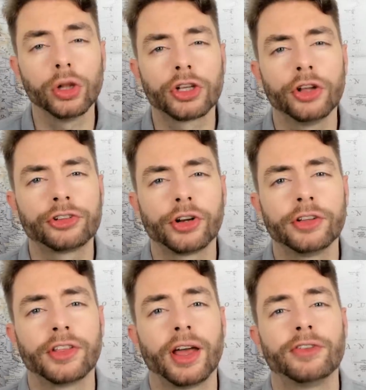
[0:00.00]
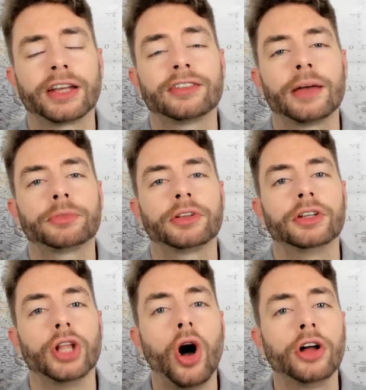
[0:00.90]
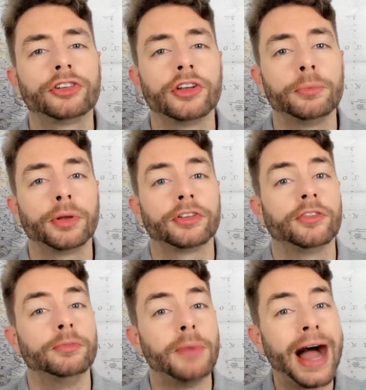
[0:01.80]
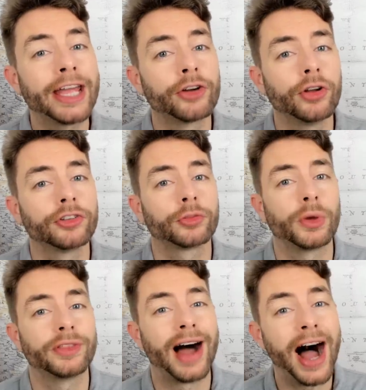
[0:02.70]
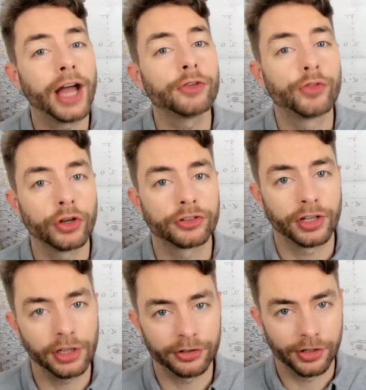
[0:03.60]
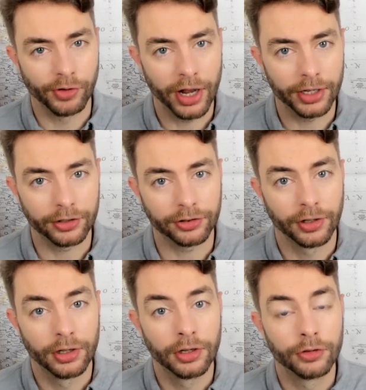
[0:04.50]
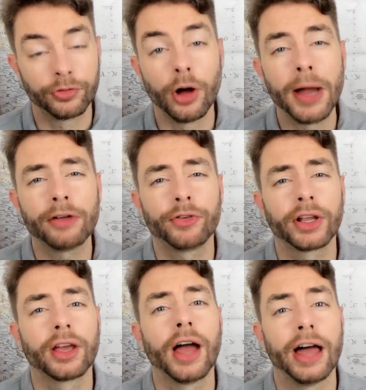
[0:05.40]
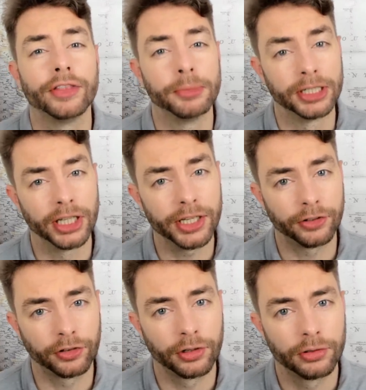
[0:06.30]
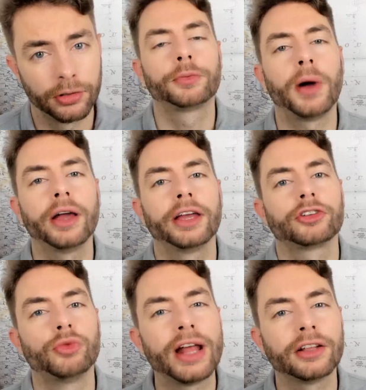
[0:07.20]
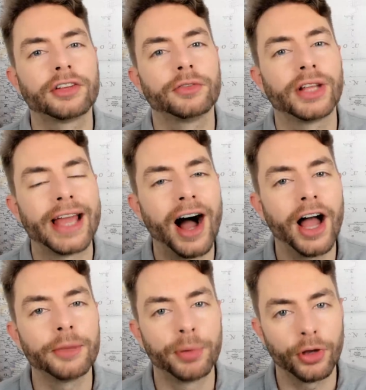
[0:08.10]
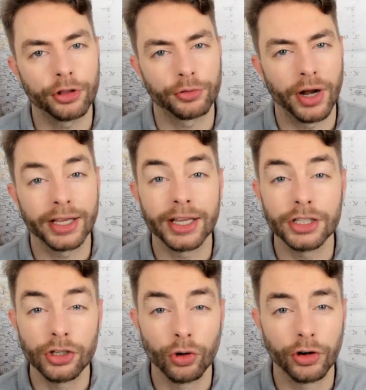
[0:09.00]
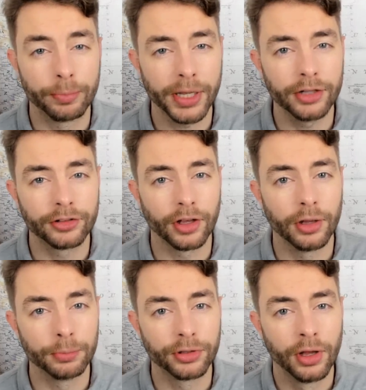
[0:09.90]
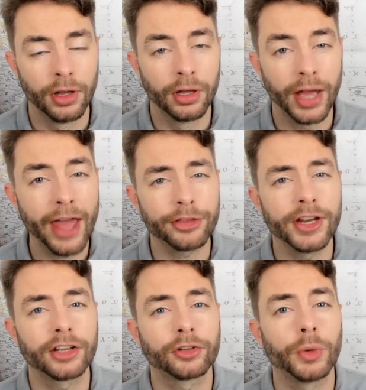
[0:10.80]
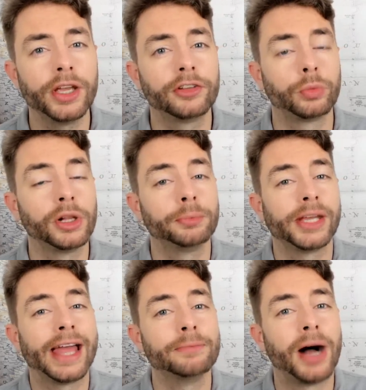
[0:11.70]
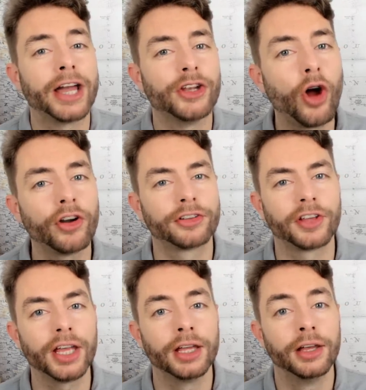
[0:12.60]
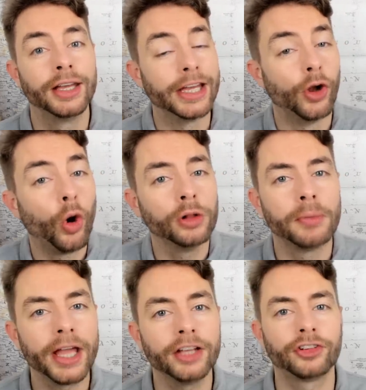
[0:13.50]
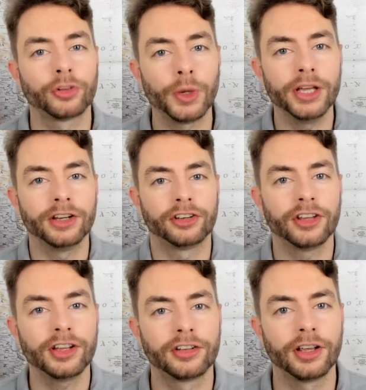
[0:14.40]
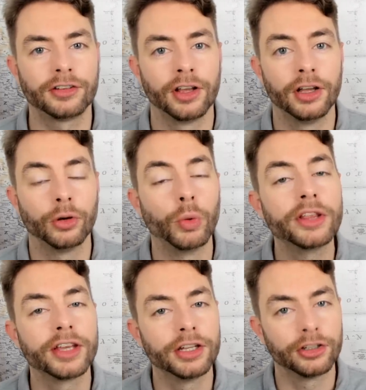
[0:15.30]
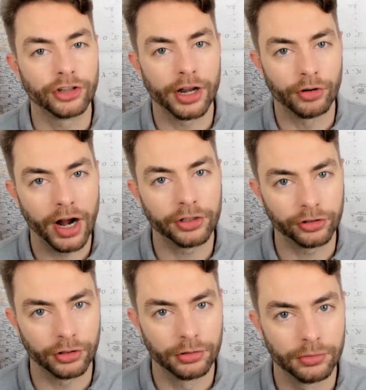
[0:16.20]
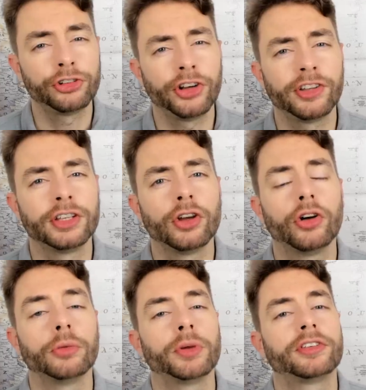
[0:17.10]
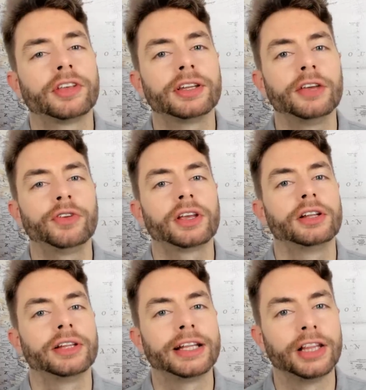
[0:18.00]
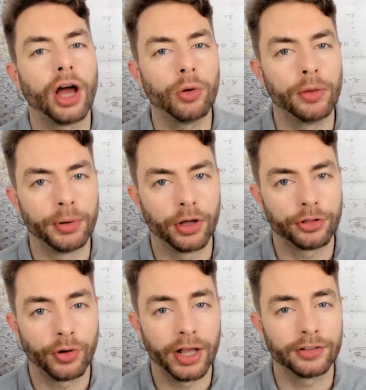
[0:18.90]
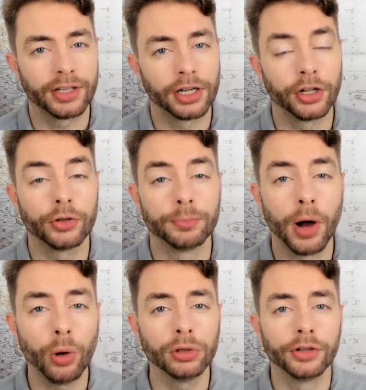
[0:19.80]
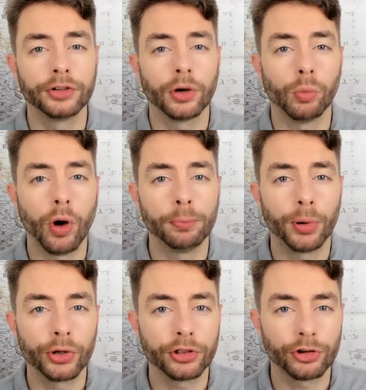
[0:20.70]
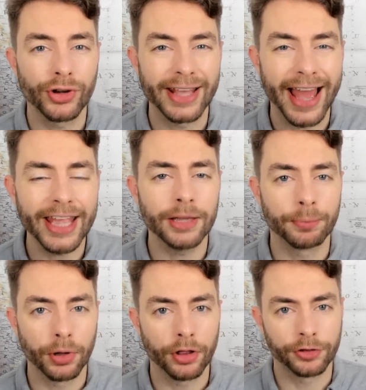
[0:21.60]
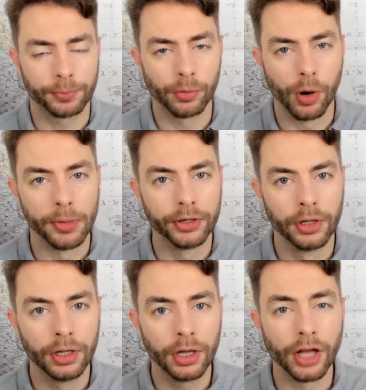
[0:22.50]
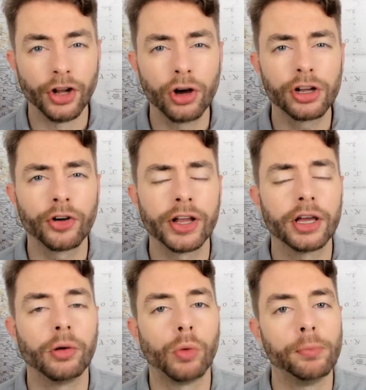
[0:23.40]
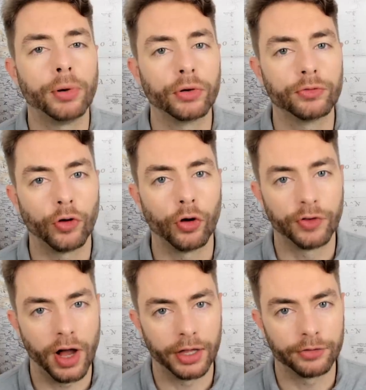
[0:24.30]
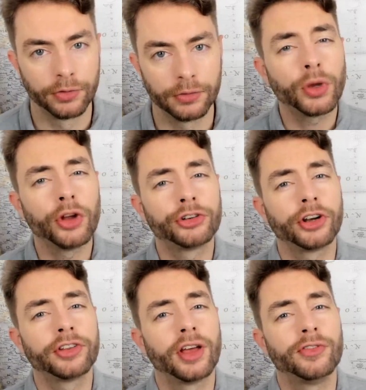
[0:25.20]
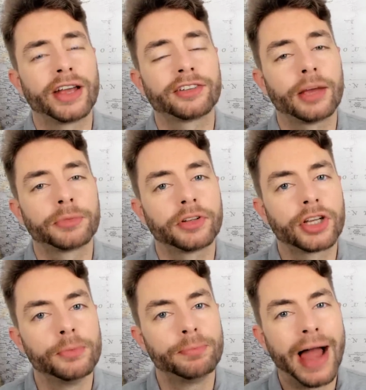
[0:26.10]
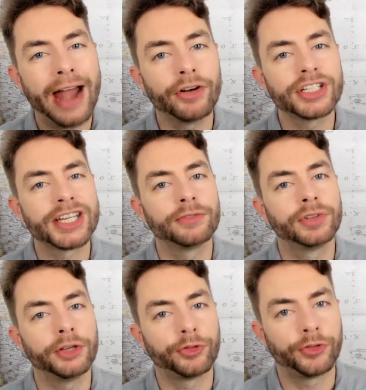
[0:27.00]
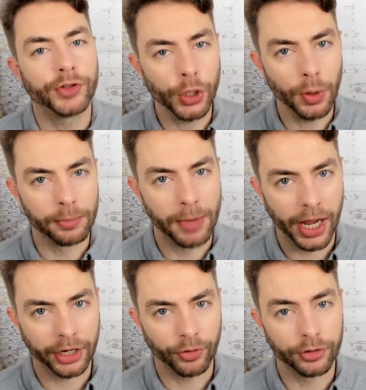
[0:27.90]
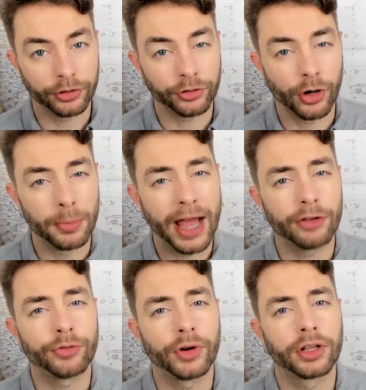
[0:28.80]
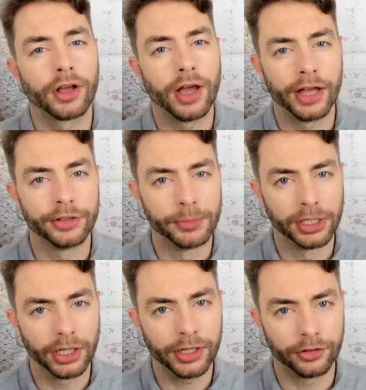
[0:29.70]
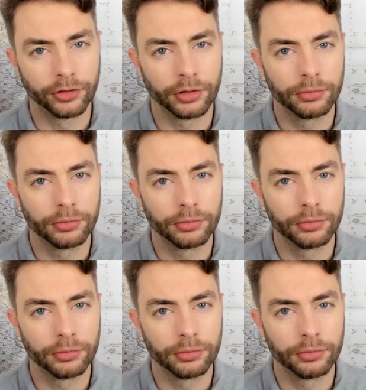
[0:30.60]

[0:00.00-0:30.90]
All countries that have accepted large numbers of migrants with high fertility rates from Africa and the Middle East. So despite its relatively high birth rate in European terms, ethnic Swedes will be a minority in all major Swedish cities within a generation. Countries in Europe with significantly lower birth rates include Poland at 1.38 births per woman and Hungary at 1.45. Two countries that have accepted comparatively fewer migrants from Africa and the Middle East.